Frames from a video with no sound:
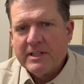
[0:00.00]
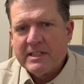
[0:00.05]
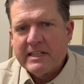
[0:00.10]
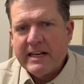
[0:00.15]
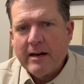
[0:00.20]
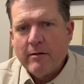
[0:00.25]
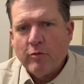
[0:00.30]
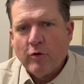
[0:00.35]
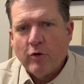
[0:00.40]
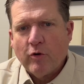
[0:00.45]

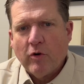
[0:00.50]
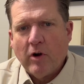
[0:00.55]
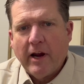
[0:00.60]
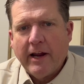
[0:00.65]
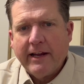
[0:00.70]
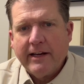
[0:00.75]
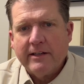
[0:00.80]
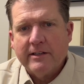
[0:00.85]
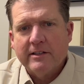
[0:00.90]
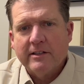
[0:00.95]
Sabre
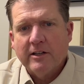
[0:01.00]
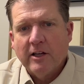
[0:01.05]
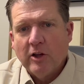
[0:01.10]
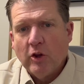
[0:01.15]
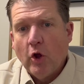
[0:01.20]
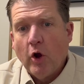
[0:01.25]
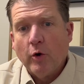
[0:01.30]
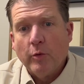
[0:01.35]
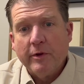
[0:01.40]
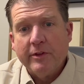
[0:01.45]
grind,
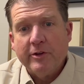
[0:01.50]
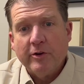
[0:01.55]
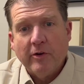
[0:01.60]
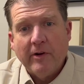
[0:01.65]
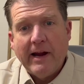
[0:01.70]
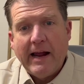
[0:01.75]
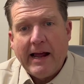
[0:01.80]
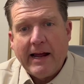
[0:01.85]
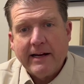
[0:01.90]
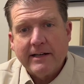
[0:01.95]
along with
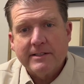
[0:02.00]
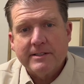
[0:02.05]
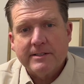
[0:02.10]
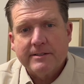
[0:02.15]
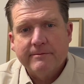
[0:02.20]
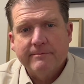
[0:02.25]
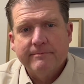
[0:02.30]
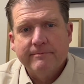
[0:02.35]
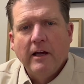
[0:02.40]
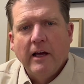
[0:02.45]
your axe.